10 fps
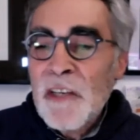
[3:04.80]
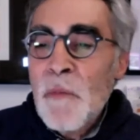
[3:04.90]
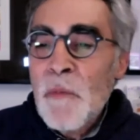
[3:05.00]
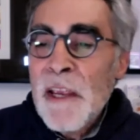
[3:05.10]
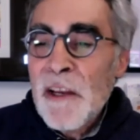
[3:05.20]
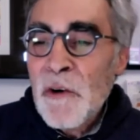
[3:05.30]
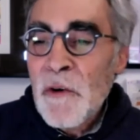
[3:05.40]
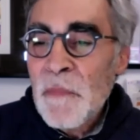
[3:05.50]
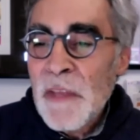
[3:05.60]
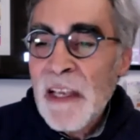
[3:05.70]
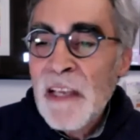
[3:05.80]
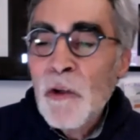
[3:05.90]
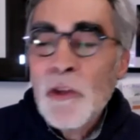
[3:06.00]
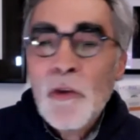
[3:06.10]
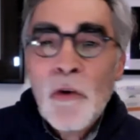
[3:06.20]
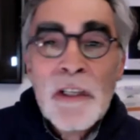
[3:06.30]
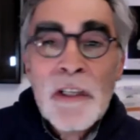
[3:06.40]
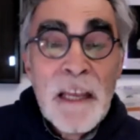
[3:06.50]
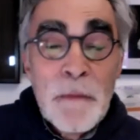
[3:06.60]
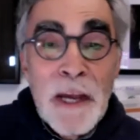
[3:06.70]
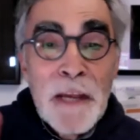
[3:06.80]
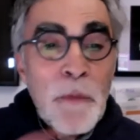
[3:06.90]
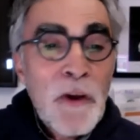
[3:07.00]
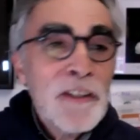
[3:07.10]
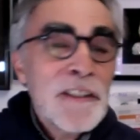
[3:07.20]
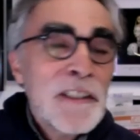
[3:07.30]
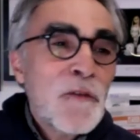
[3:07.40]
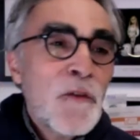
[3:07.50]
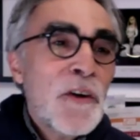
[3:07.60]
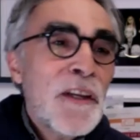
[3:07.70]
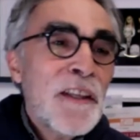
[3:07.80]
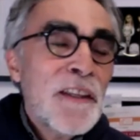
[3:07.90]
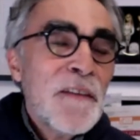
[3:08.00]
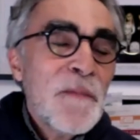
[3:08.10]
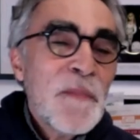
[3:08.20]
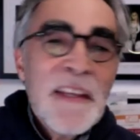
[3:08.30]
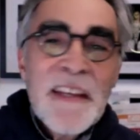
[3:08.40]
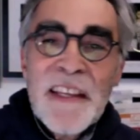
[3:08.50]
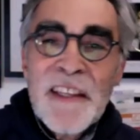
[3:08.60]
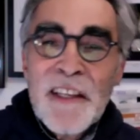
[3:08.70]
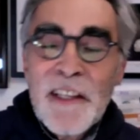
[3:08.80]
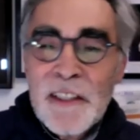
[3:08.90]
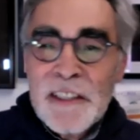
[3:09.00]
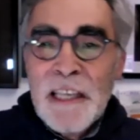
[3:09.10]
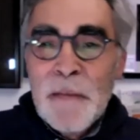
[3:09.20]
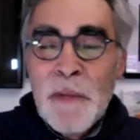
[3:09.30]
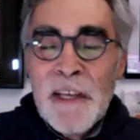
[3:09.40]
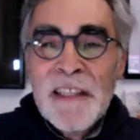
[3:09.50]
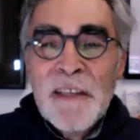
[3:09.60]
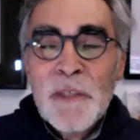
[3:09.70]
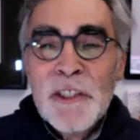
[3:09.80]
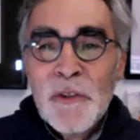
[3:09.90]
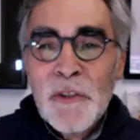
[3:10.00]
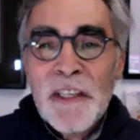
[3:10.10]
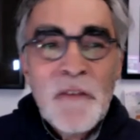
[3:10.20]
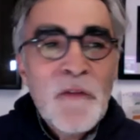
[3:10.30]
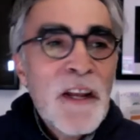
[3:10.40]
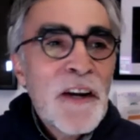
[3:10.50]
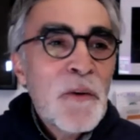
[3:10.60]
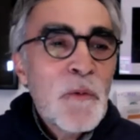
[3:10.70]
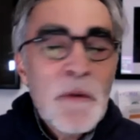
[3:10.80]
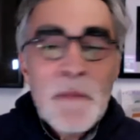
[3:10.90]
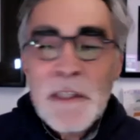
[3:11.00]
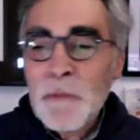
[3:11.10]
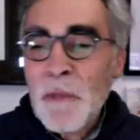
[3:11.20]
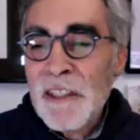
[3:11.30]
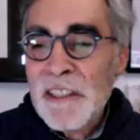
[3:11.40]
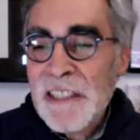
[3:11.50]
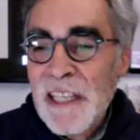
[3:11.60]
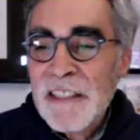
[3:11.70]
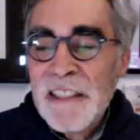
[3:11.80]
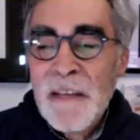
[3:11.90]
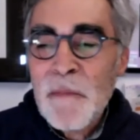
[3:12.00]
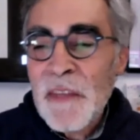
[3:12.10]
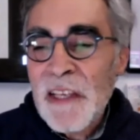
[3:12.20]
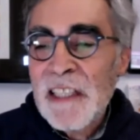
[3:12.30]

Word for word: New Mexico, Eloy Torrez, and my apologies for in the in the little JPEG that we showed, the little flyer, we misspelled his last name.